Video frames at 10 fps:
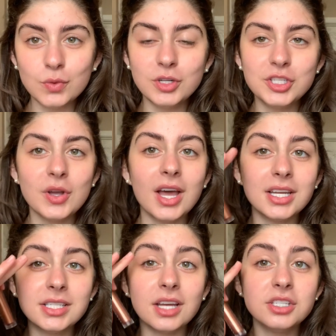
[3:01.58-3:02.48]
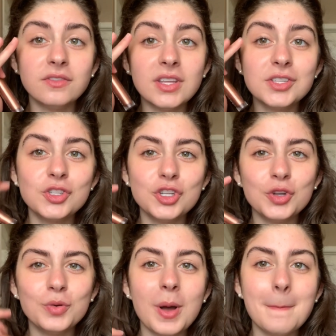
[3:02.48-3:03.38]
going to add a touch of this
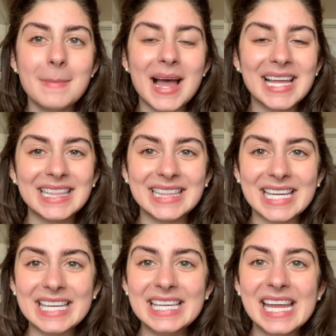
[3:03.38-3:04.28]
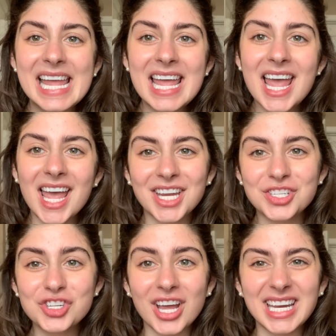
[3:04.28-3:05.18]
to my lid
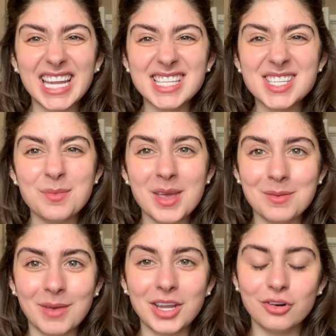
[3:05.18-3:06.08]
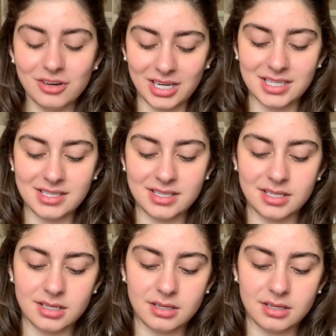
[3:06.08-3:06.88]
and try to get some in my crease.